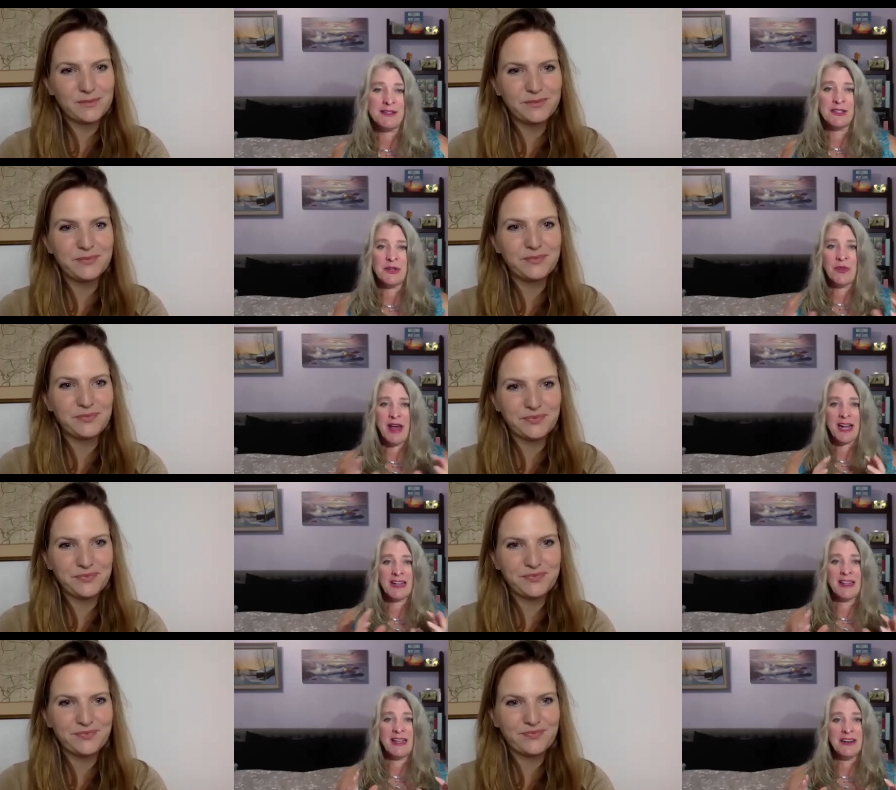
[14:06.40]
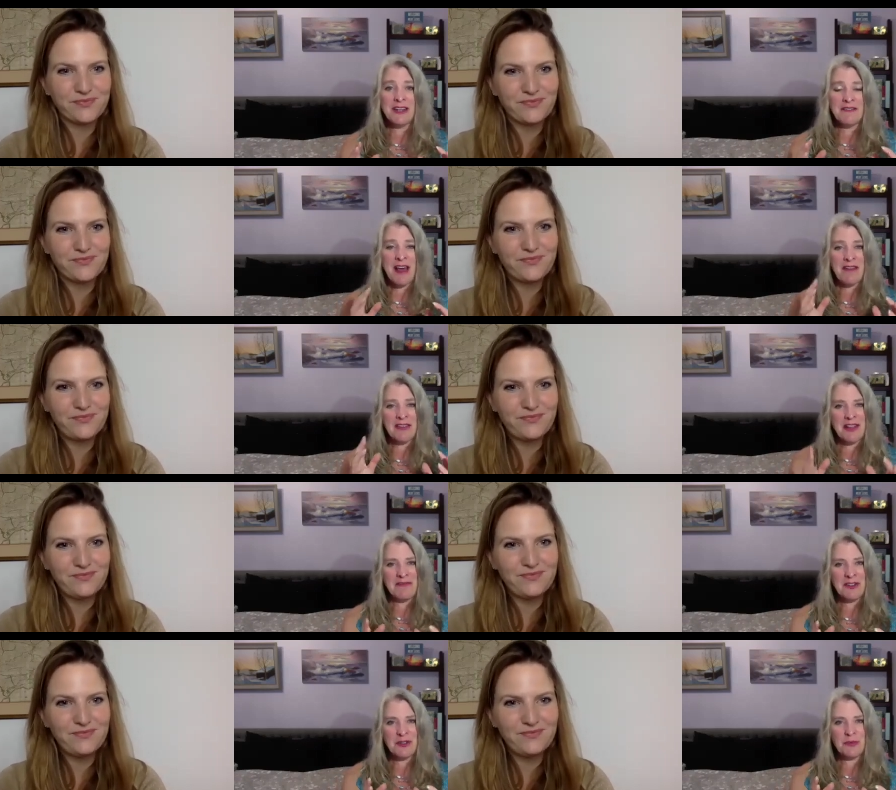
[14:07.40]
Speaker 1: so that clarity of having
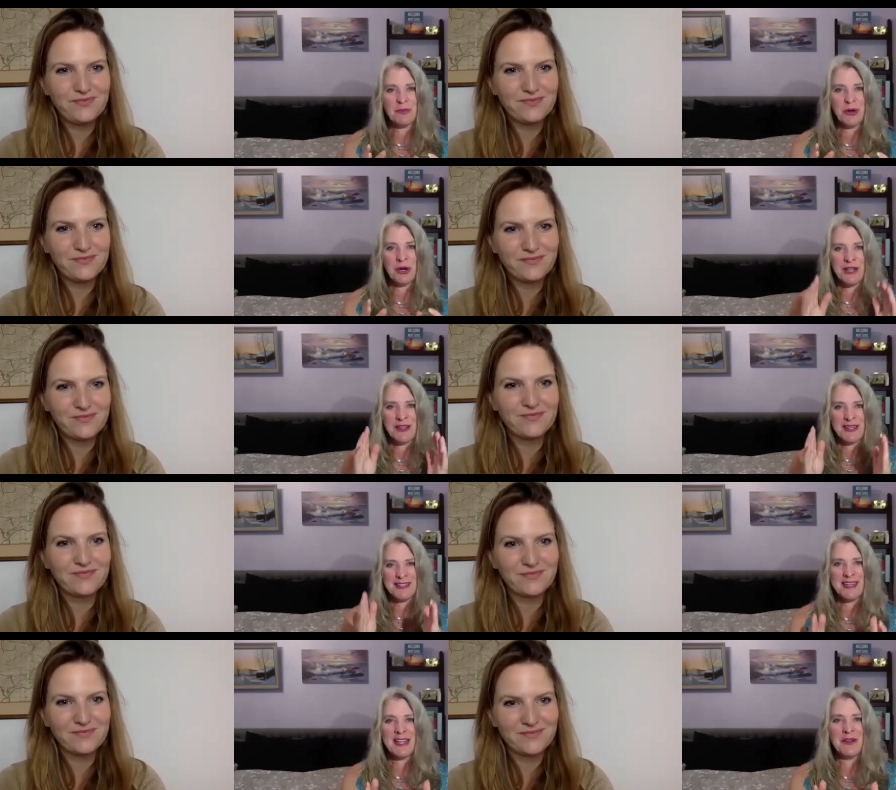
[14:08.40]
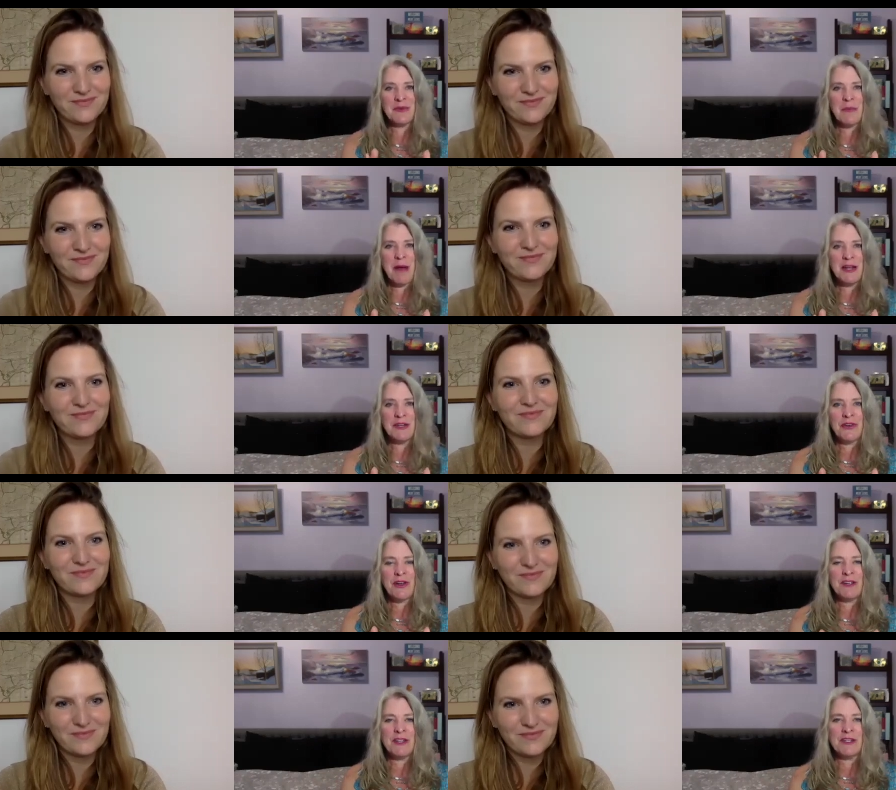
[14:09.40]
that vision board and that daily reminder
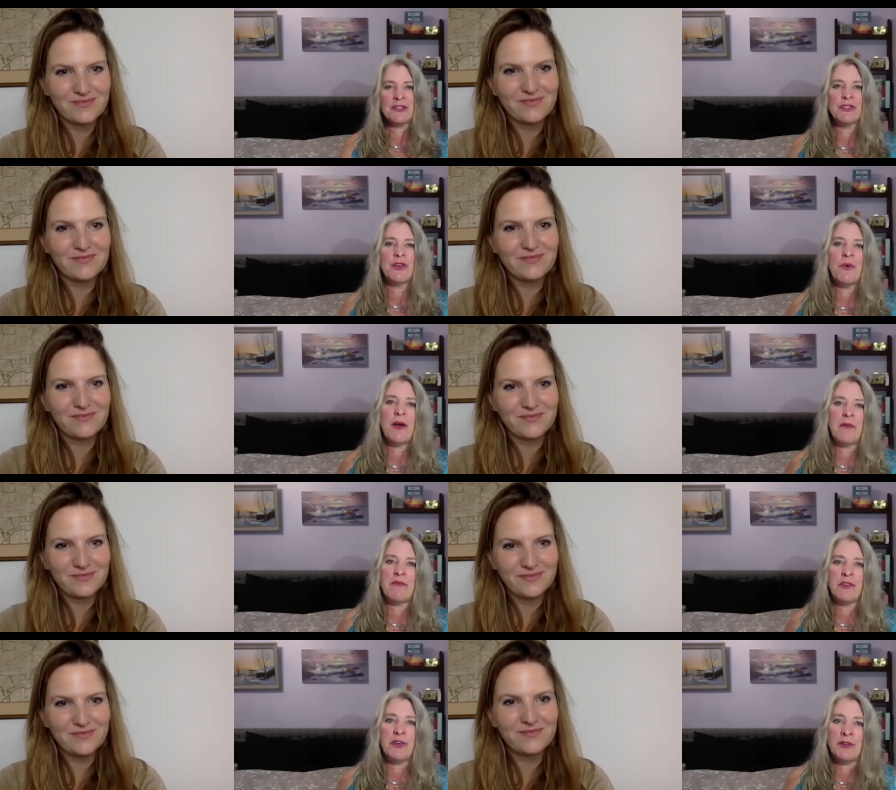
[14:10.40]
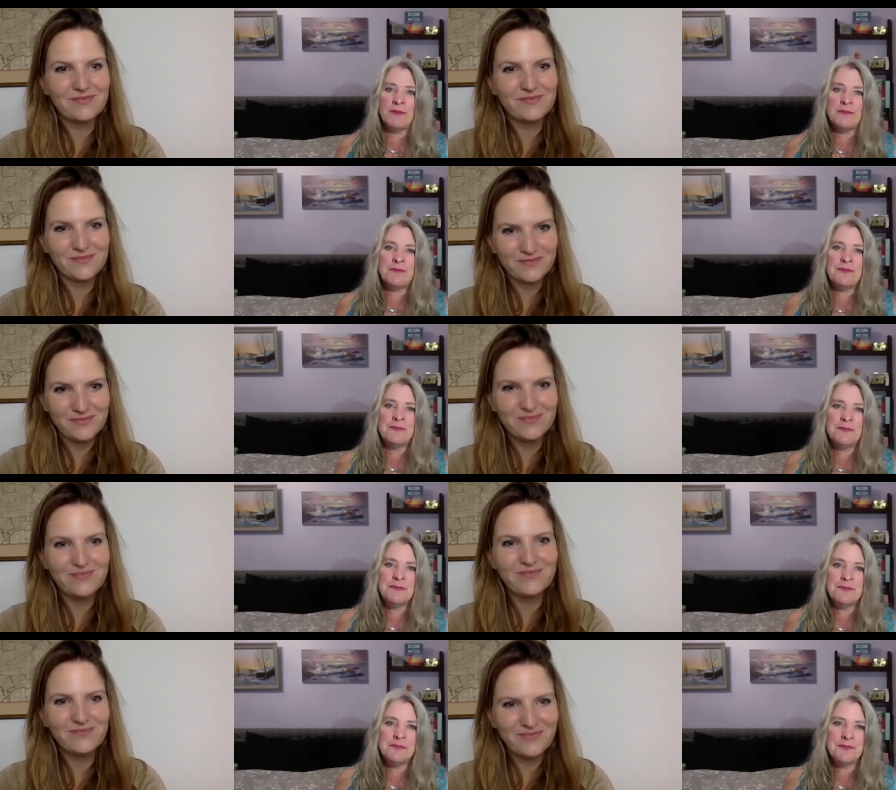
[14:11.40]
of it is so helpful.
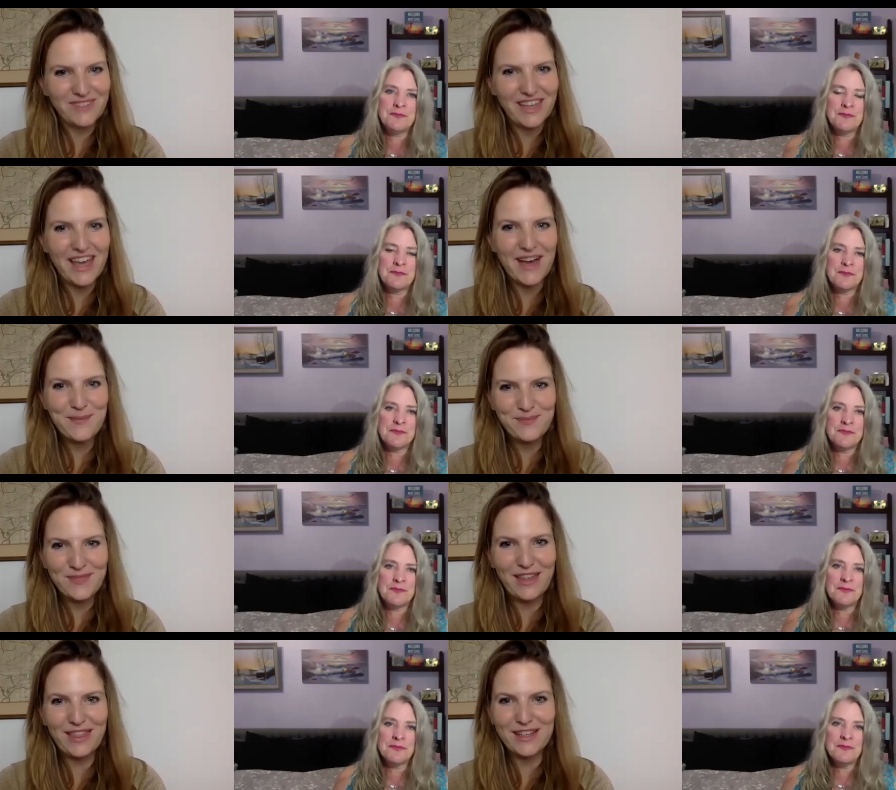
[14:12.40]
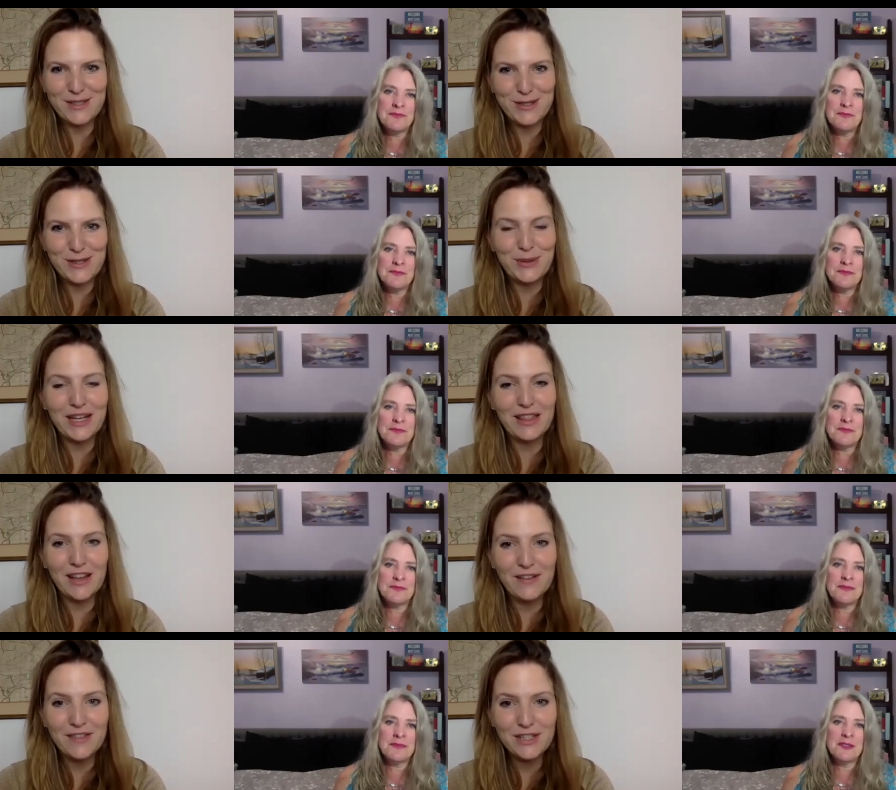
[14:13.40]
Speaker 2: Yeah, I think so too. And I
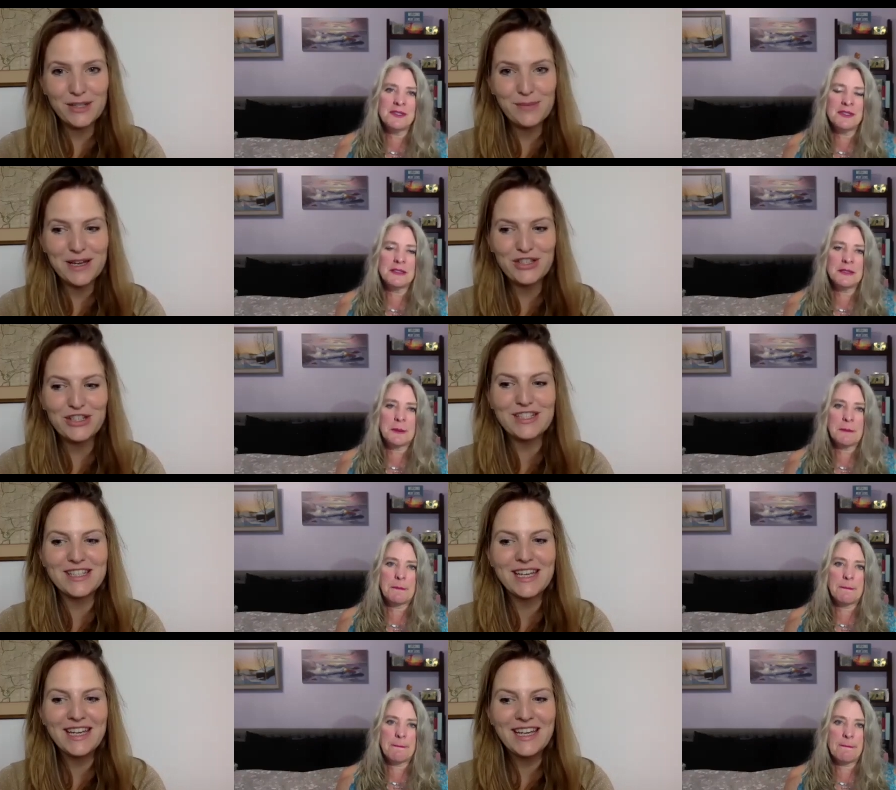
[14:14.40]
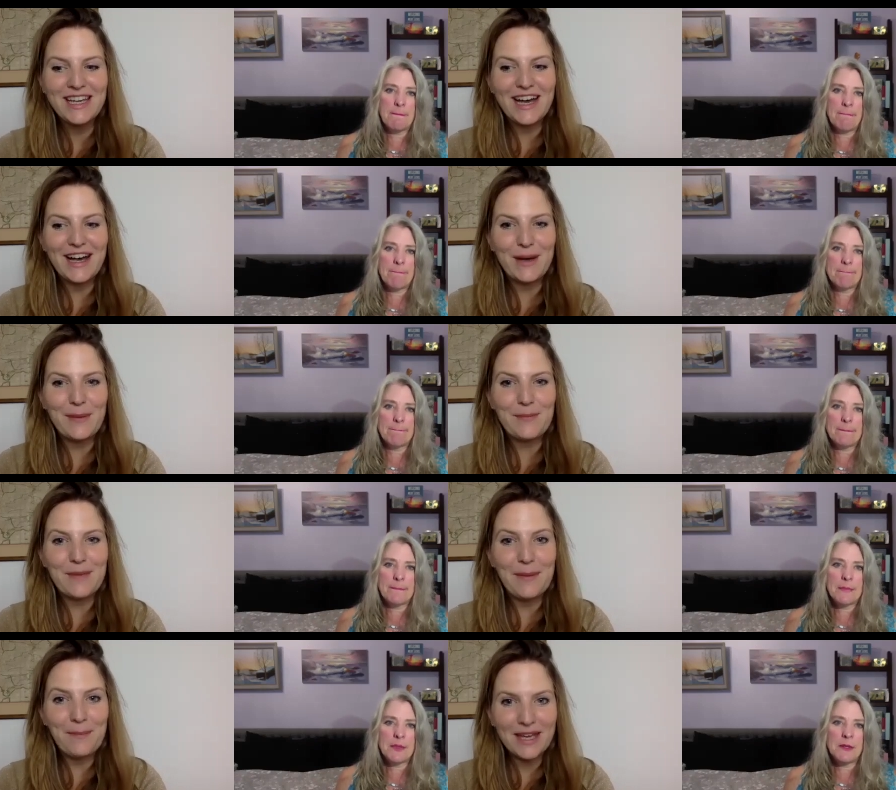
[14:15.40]
love that you mentioned
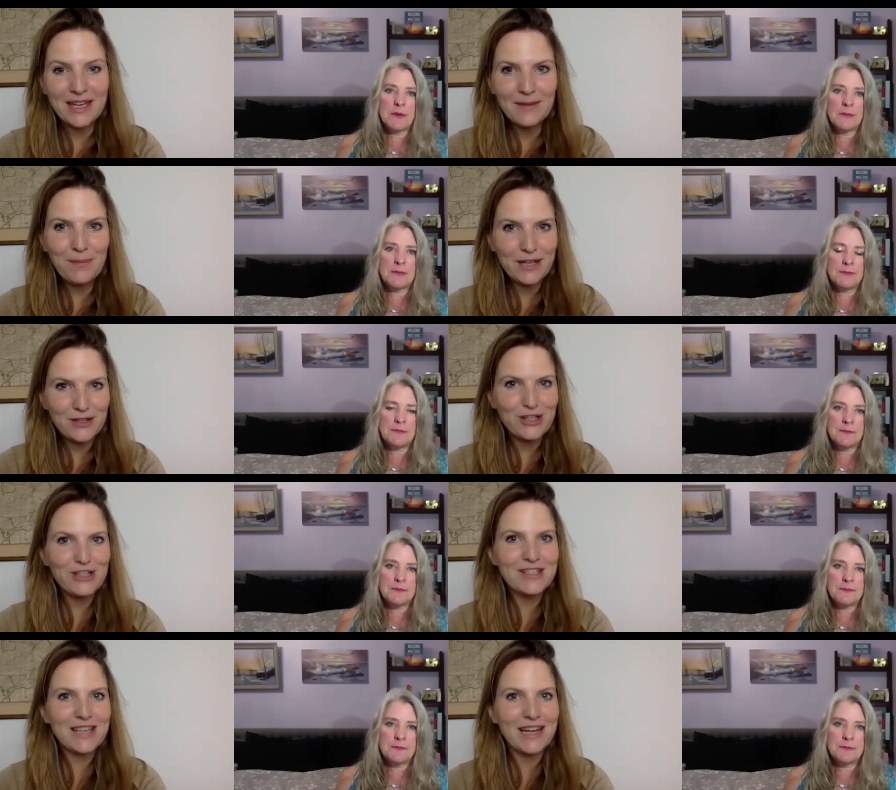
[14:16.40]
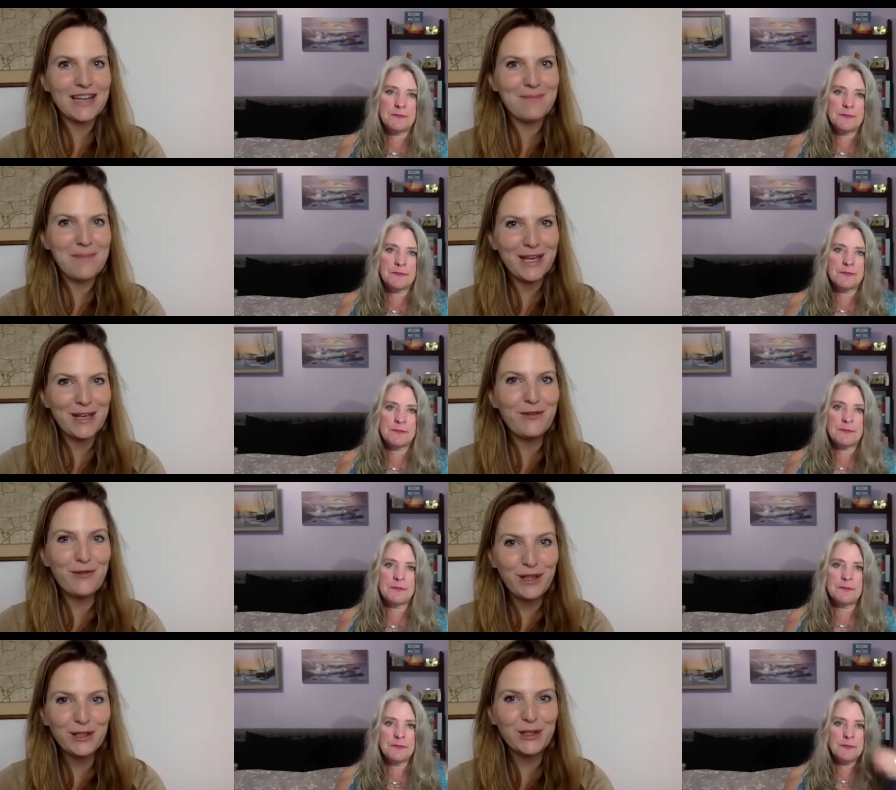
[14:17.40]
um, picking pictures that make you feel